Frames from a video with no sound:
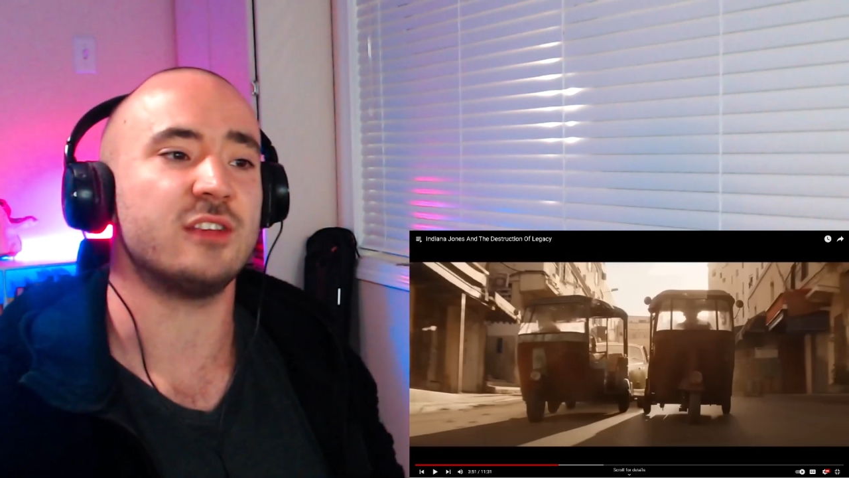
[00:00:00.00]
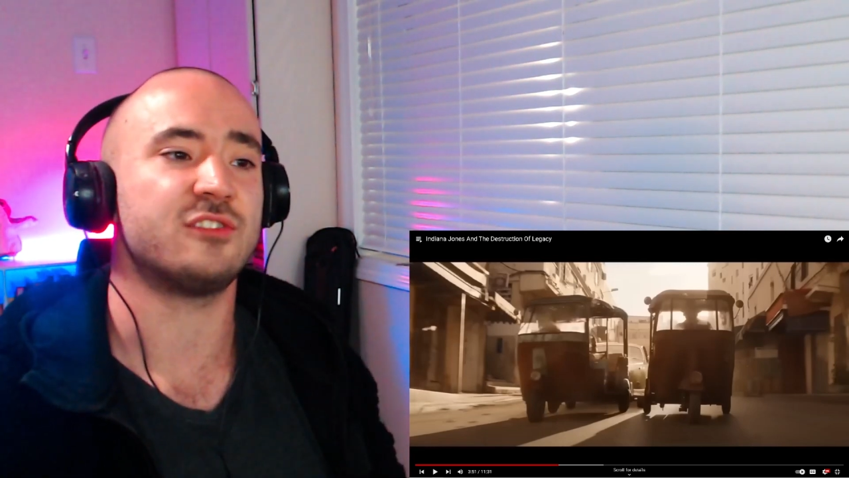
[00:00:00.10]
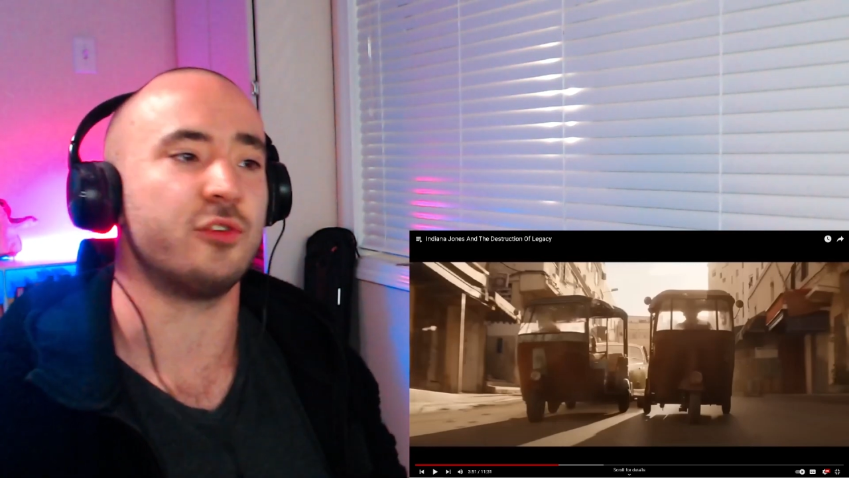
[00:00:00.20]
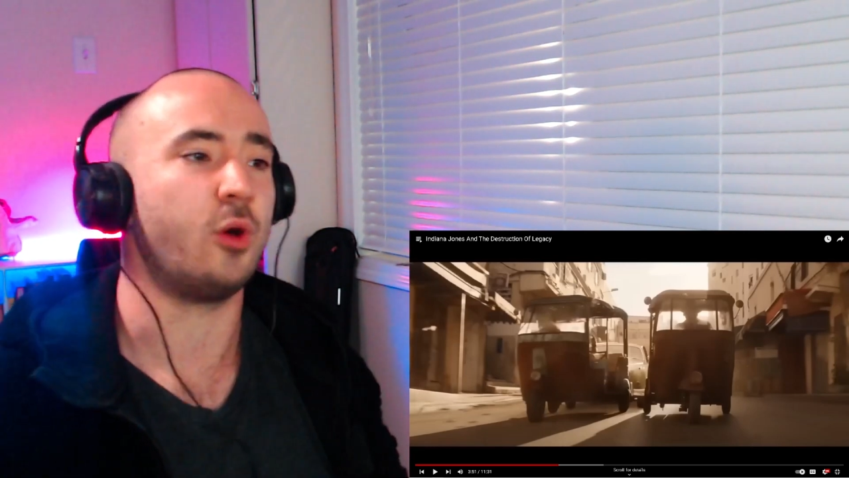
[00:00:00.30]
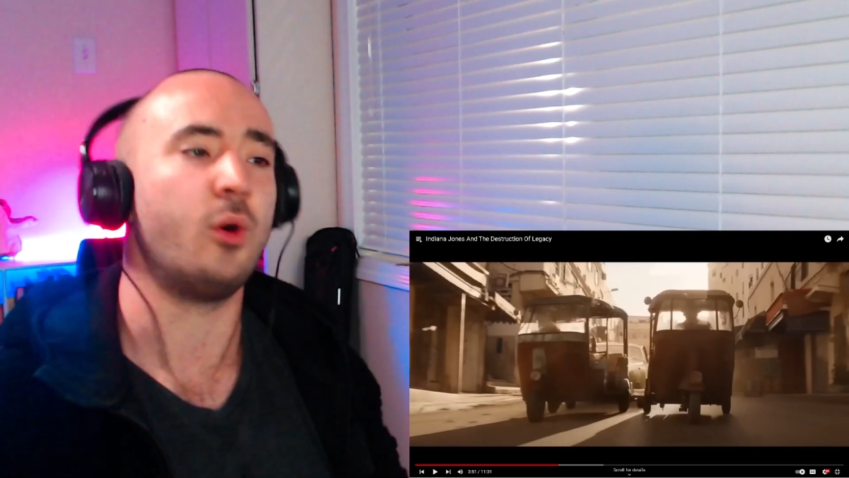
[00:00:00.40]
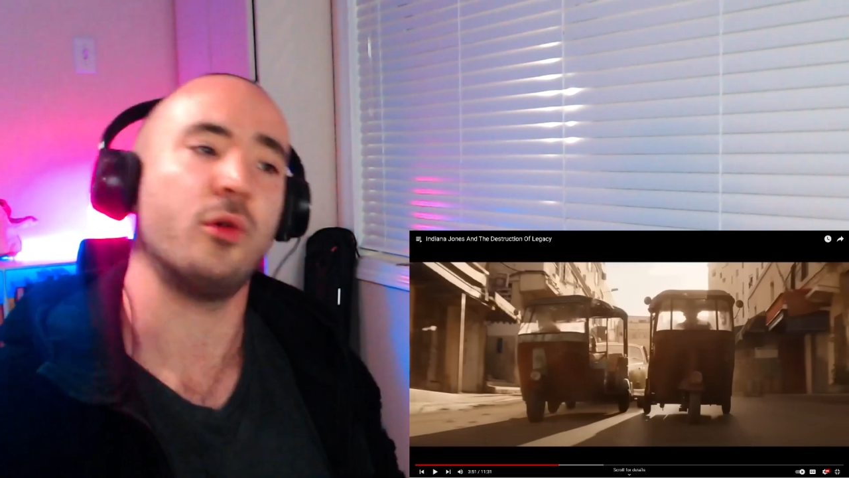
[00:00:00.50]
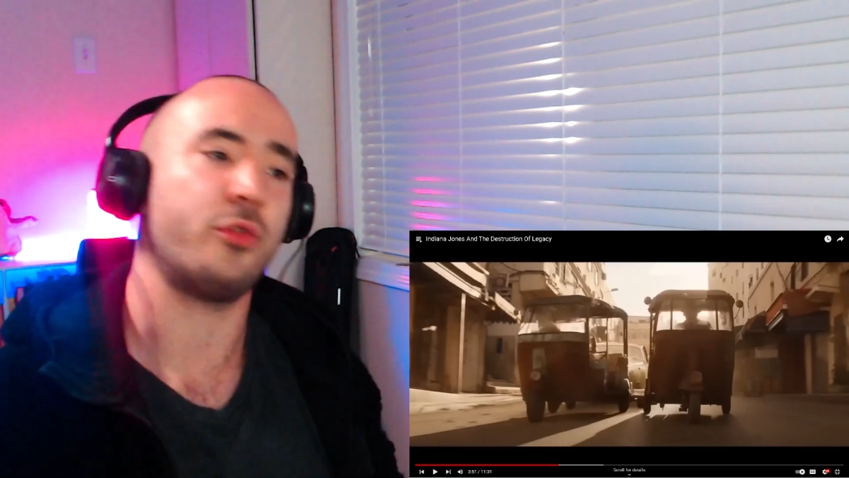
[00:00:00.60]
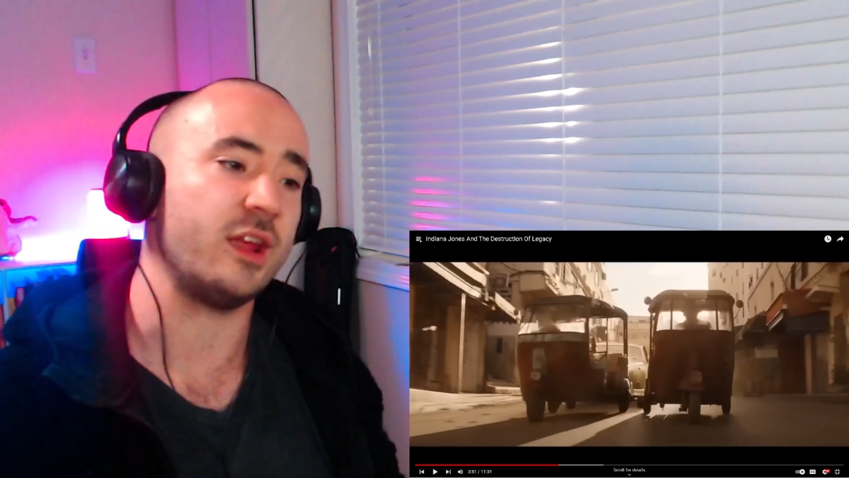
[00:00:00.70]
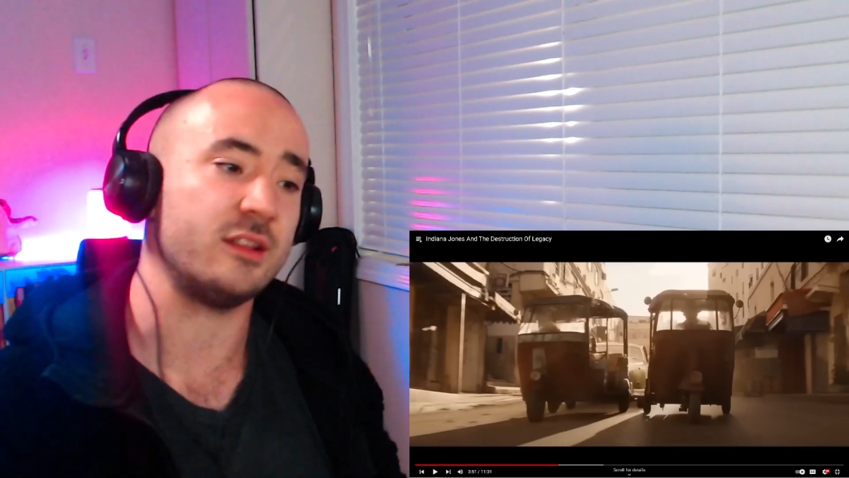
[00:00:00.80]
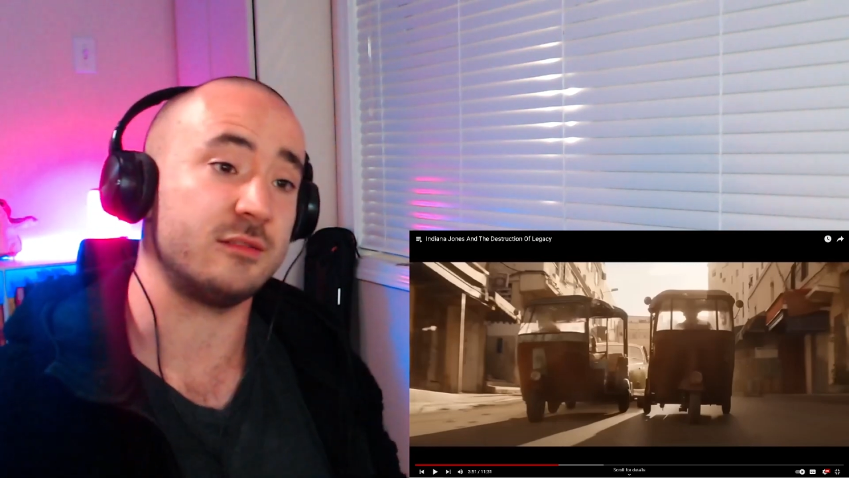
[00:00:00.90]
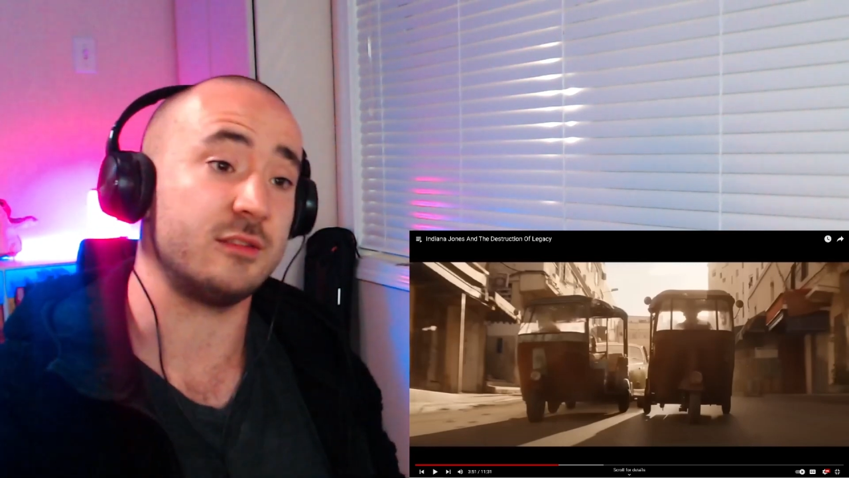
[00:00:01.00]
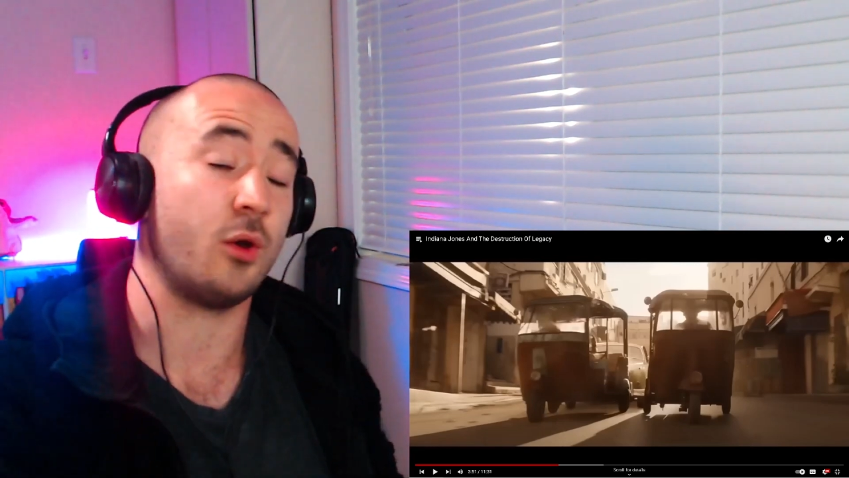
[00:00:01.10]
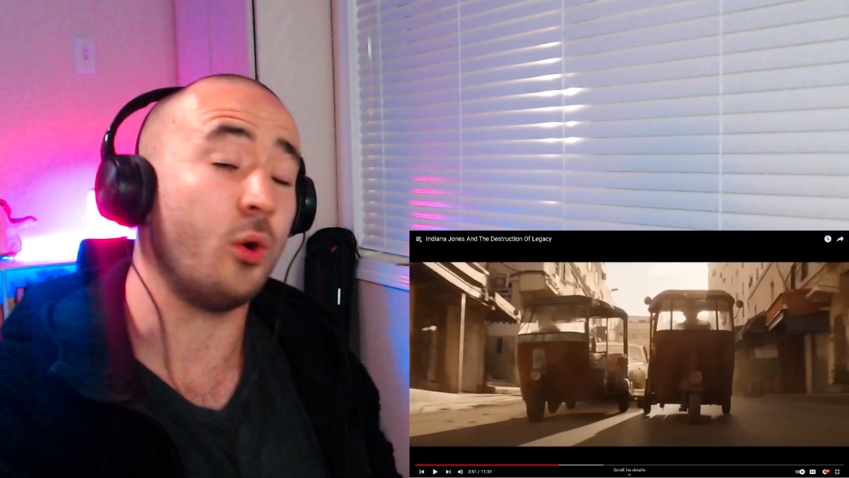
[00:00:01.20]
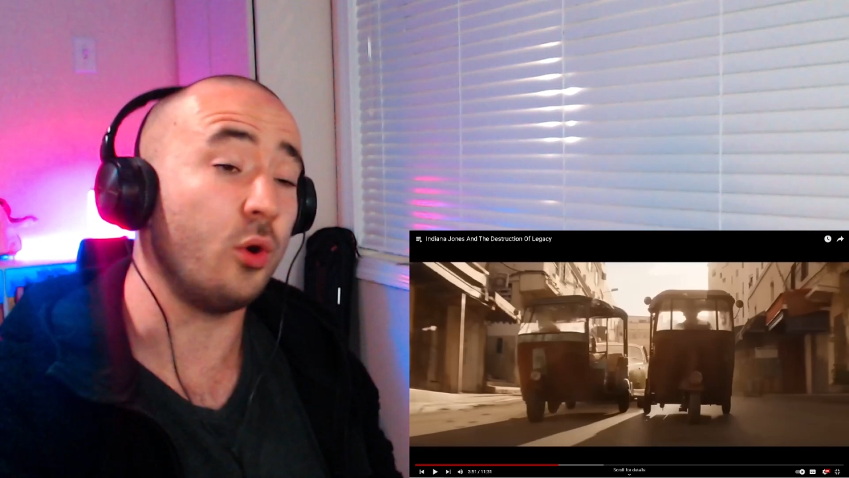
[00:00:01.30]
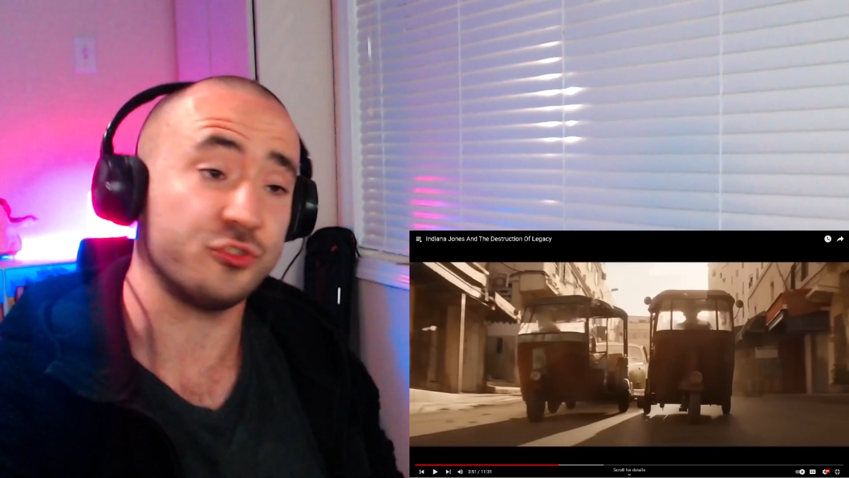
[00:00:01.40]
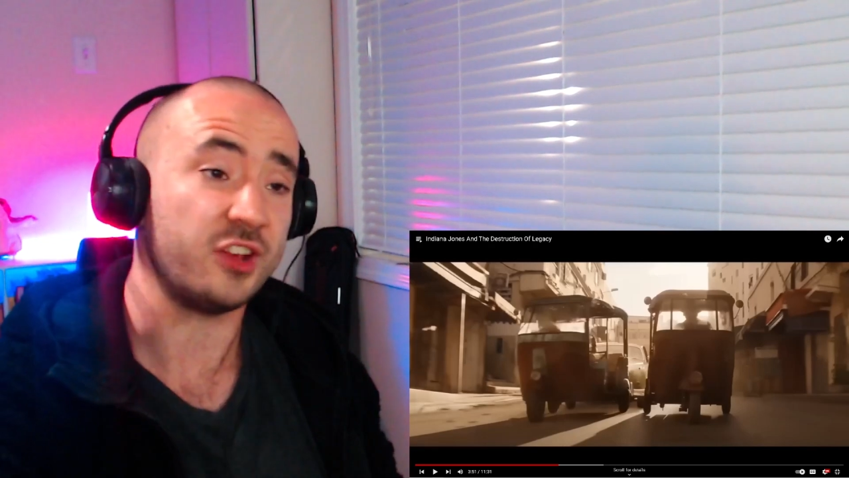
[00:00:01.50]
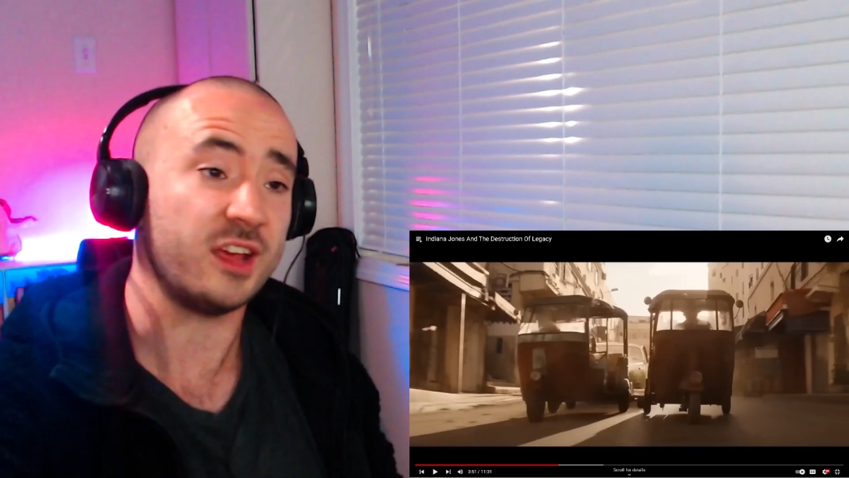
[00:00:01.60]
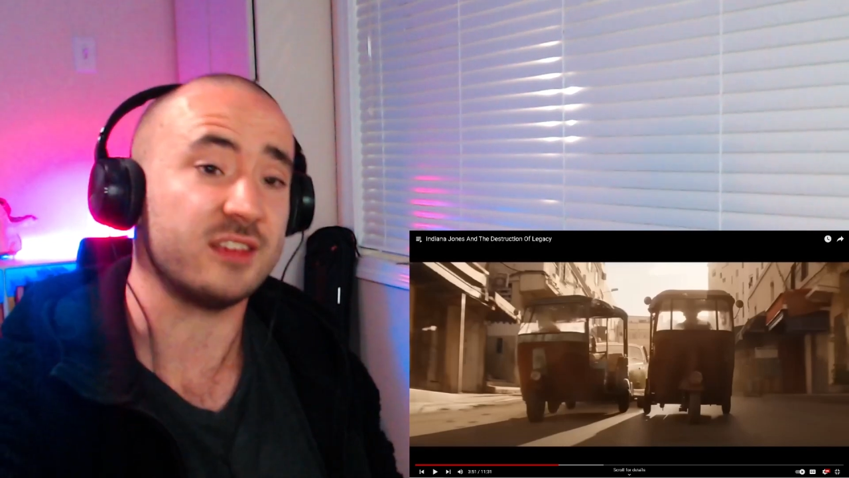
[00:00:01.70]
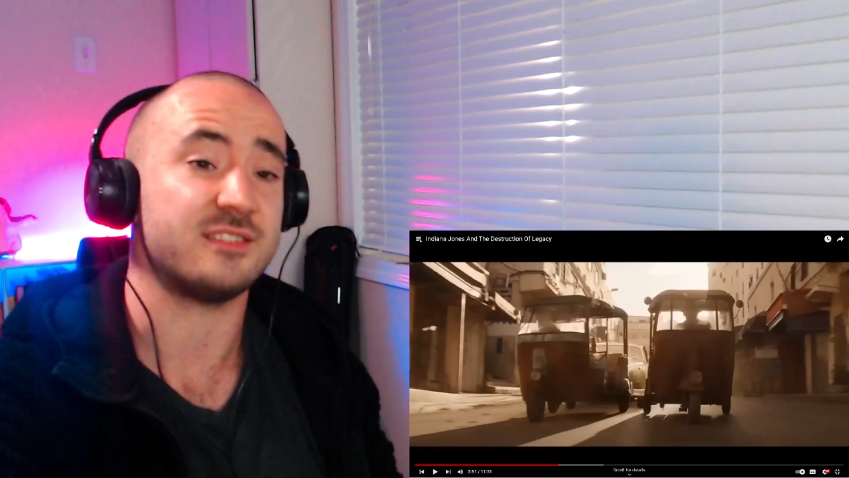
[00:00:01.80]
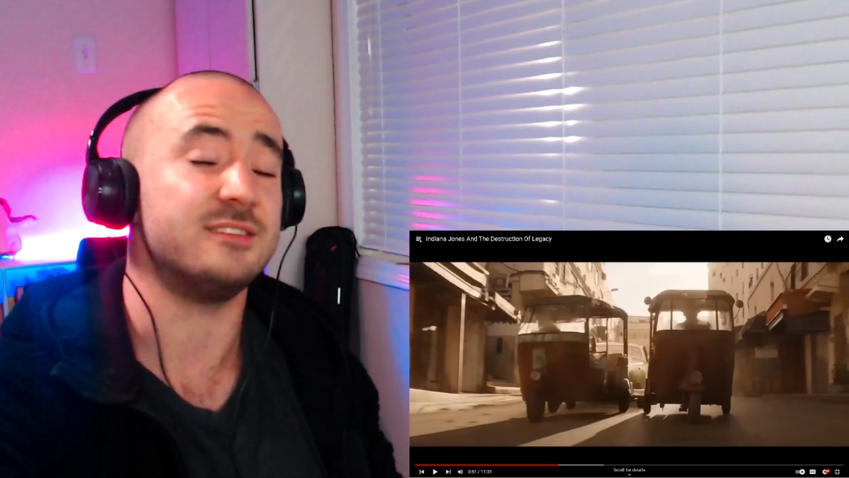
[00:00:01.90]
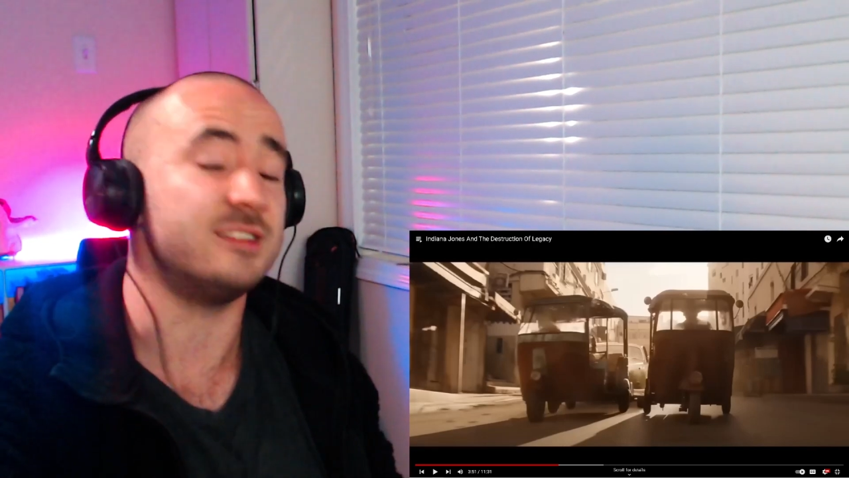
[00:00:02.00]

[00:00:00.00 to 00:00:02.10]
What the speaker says: And so the whole chase